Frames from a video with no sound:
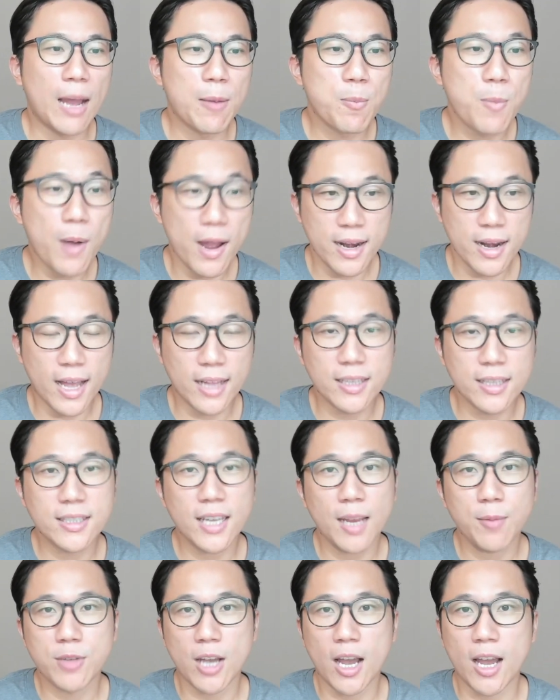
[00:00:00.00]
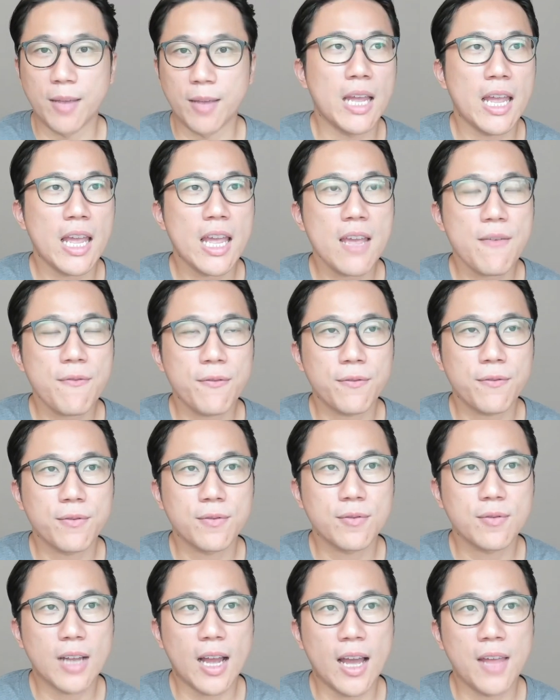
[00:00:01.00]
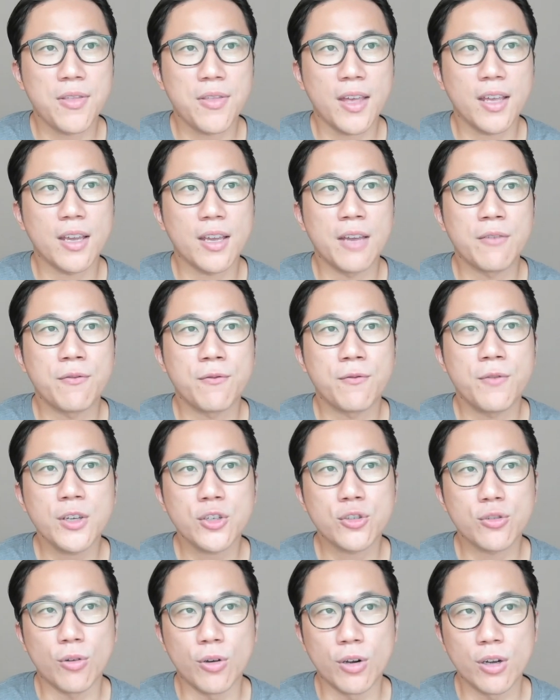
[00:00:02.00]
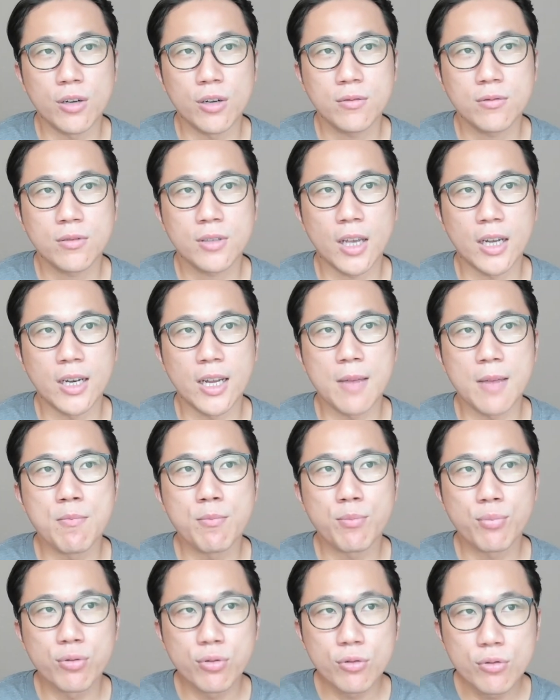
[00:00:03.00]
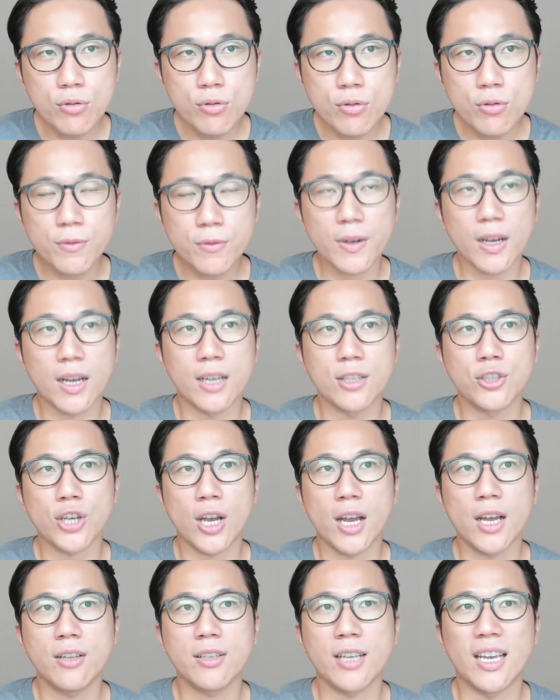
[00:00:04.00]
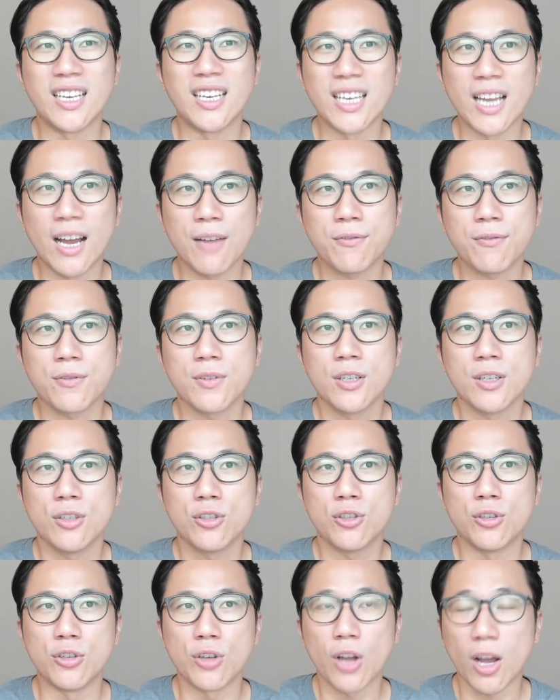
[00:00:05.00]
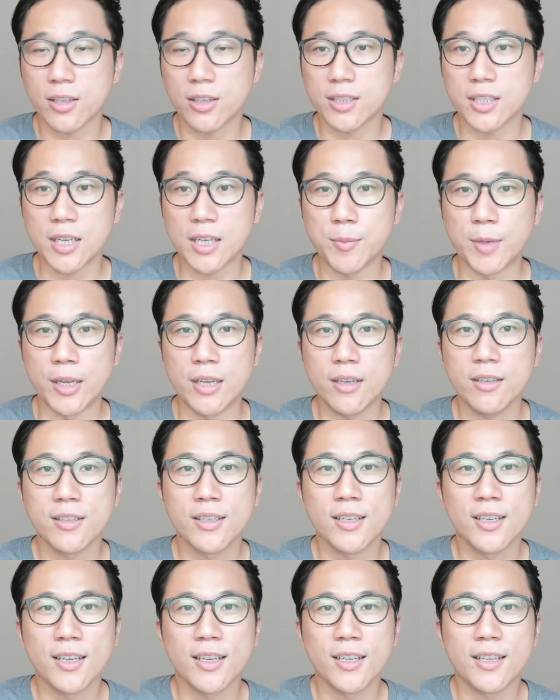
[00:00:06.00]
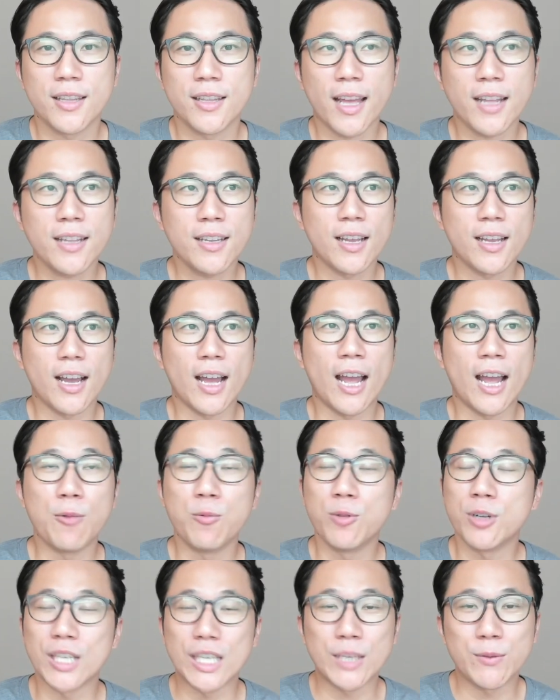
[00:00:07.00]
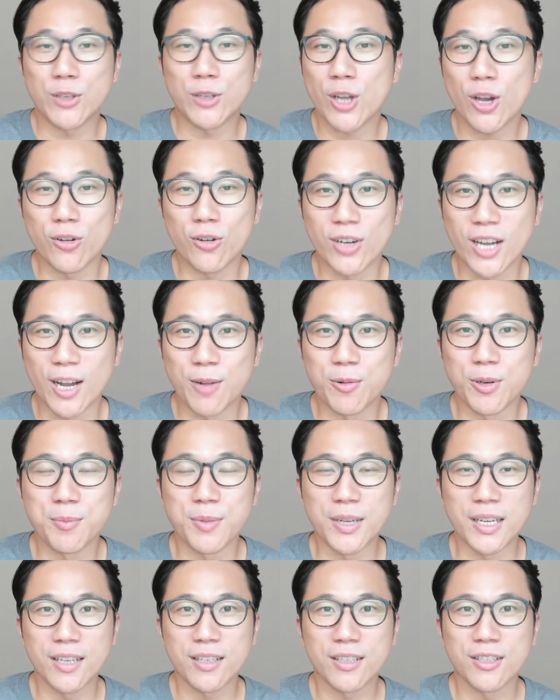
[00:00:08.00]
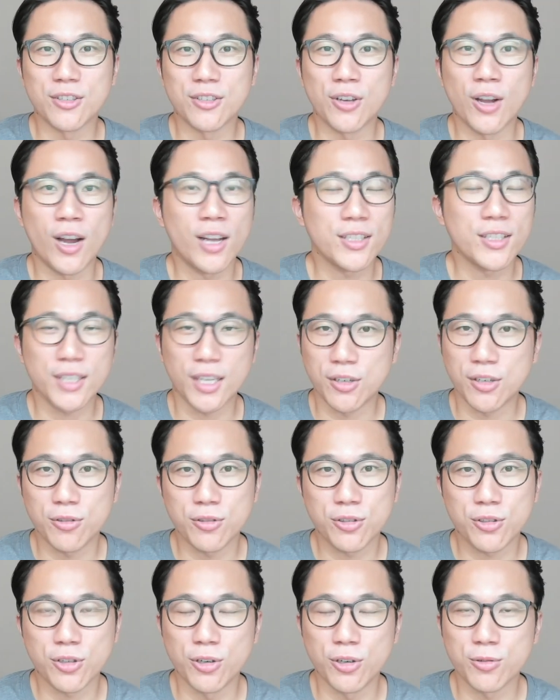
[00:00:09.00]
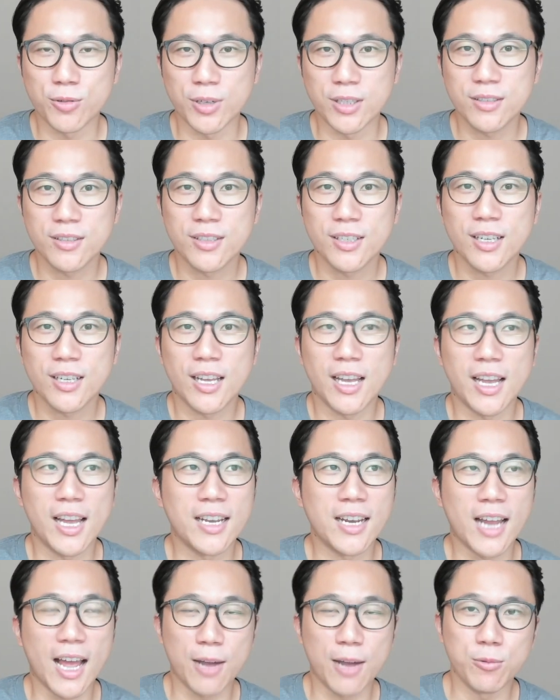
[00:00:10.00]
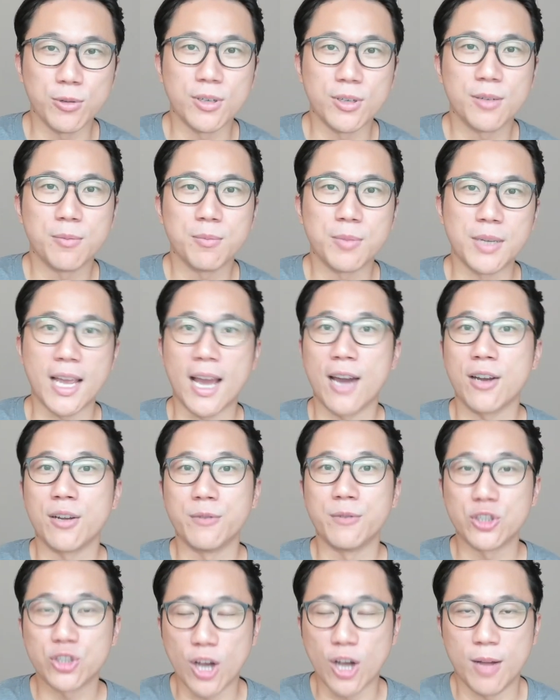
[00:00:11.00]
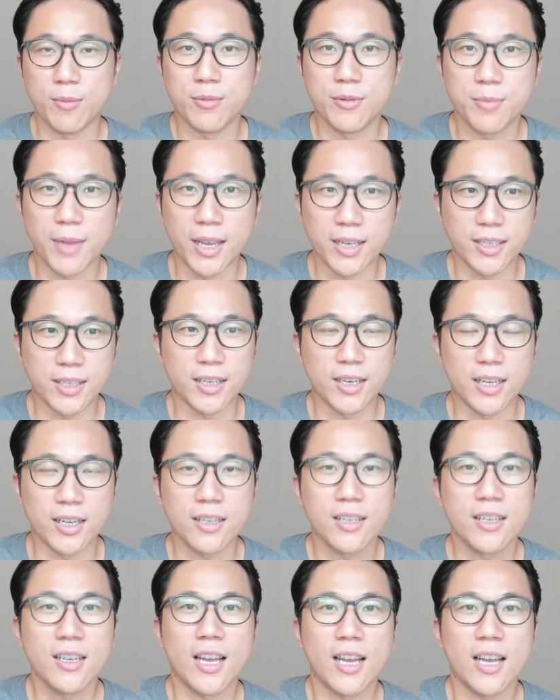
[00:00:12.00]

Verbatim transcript: but at the same time, if I think if fish oil can improve a child enough to not see me, then I wouldn't even know. I would be not seeing those children and I would be out of a job, basically.